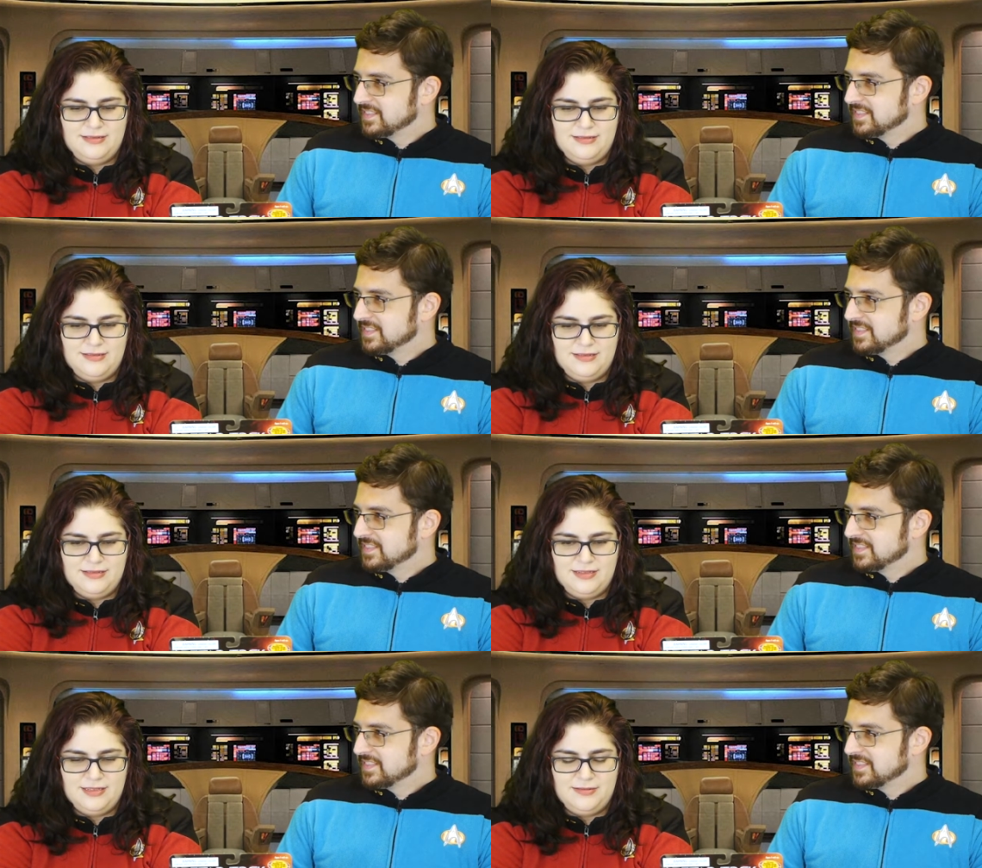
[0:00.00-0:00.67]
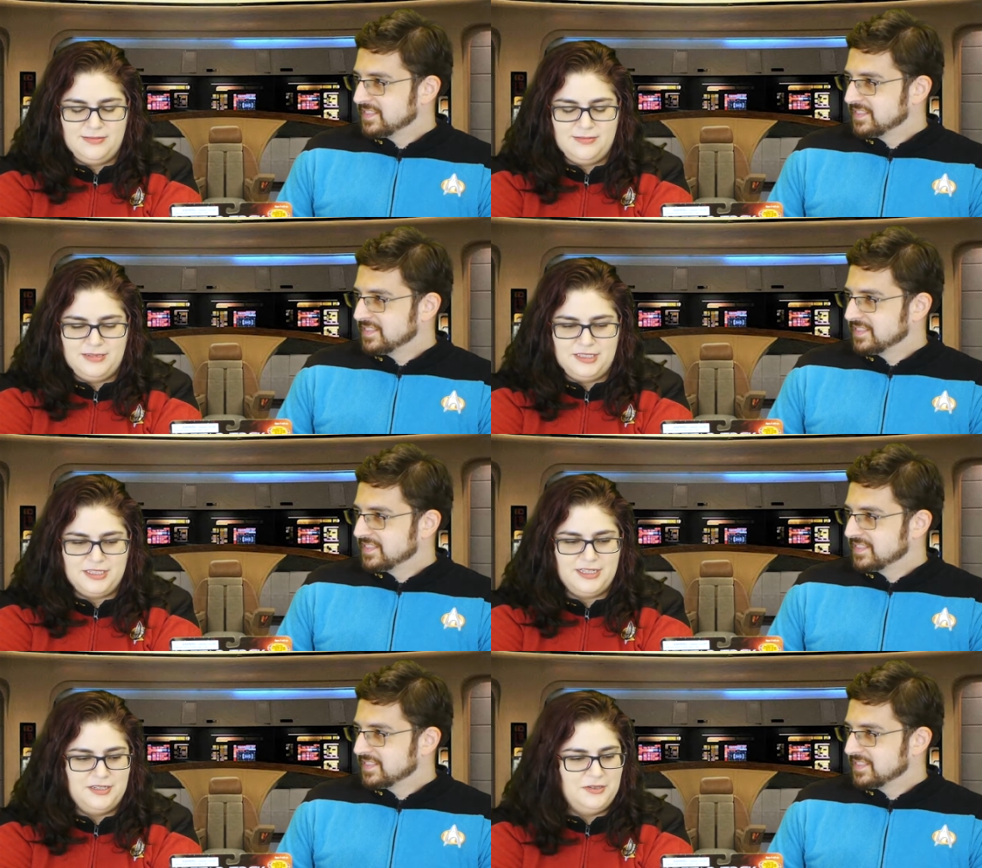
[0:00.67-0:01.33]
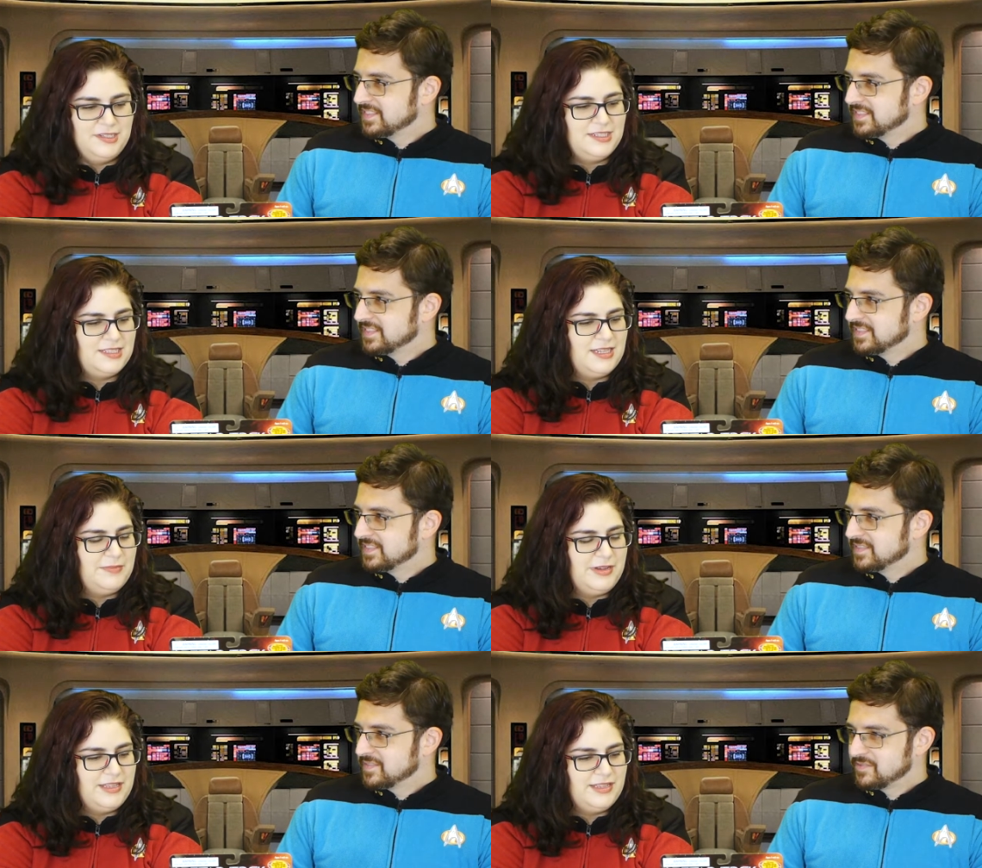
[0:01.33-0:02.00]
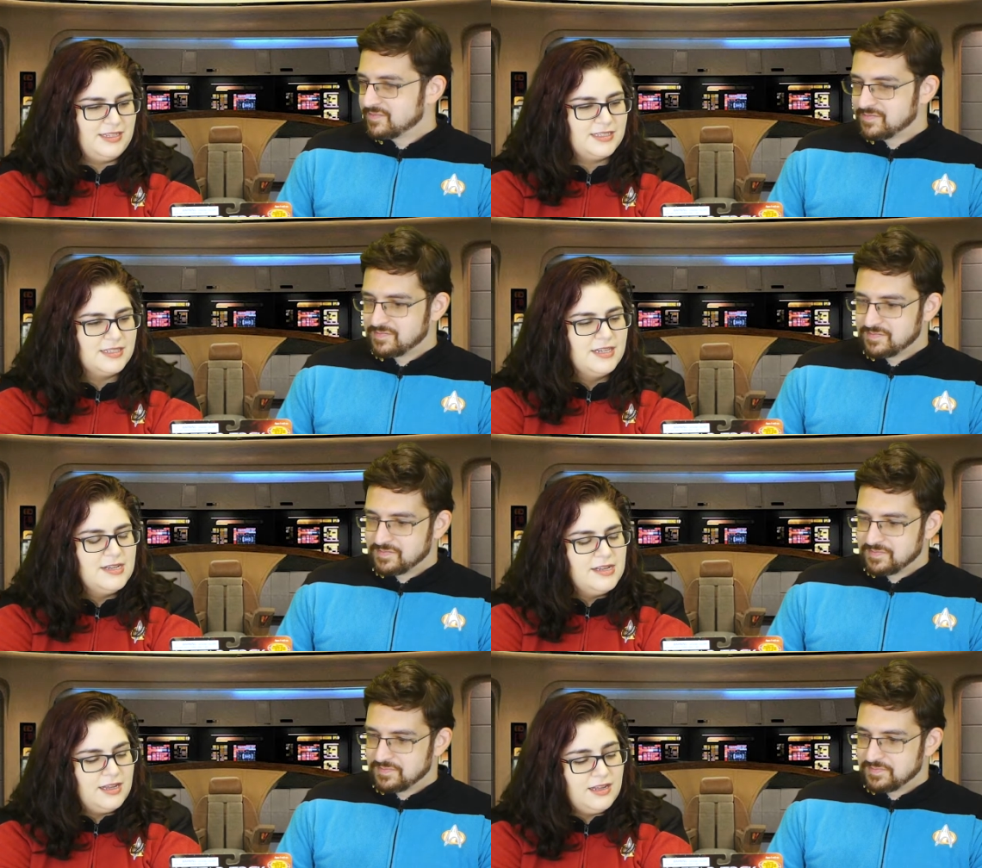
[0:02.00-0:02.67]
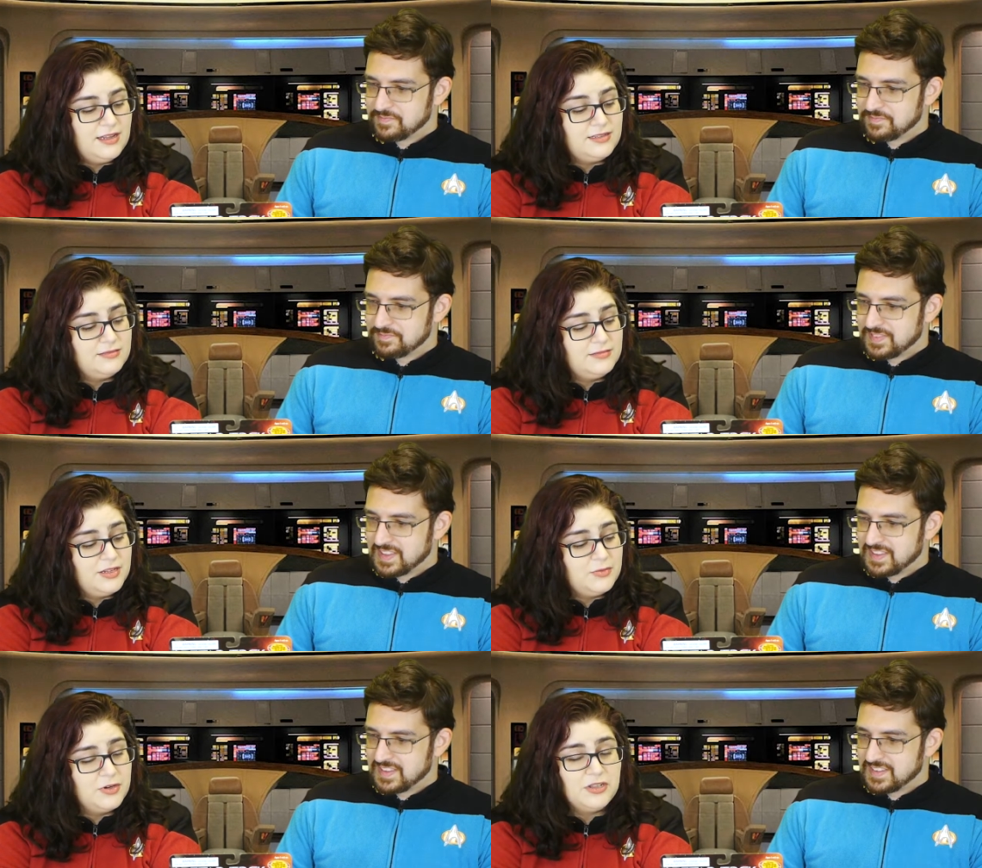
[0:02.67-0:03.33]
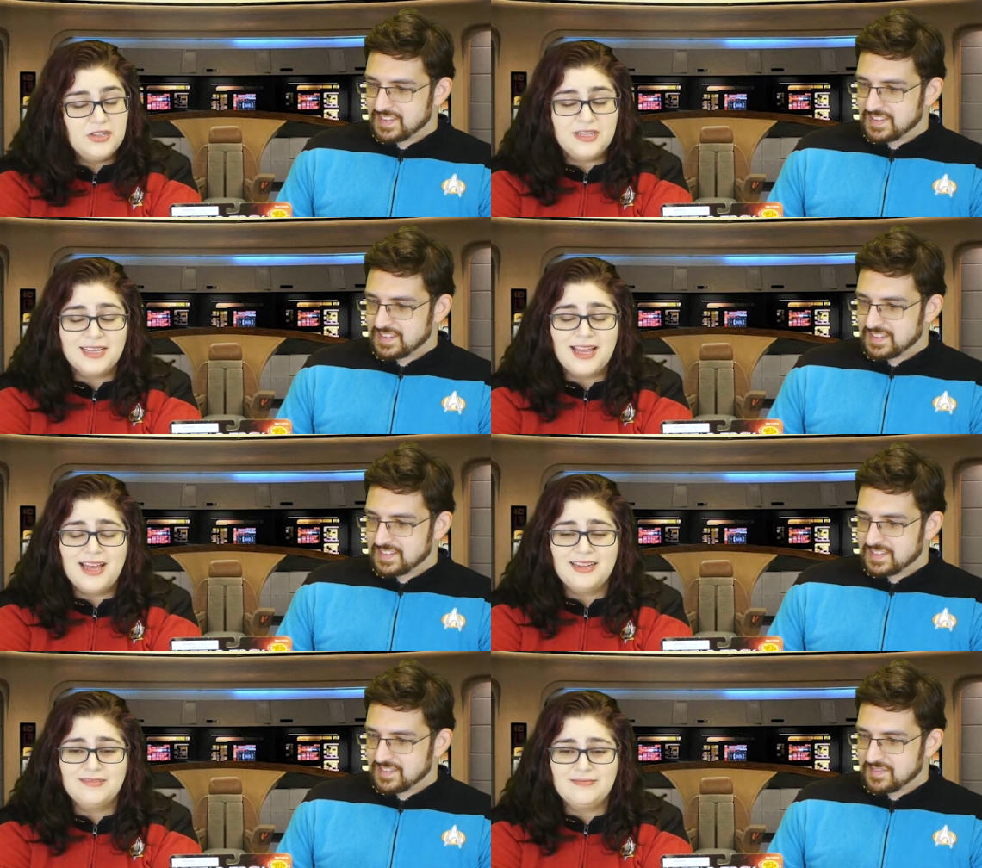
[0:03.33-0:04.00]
Speaker 1: uh, I wish I knew what to say about this. Um, but we're looking at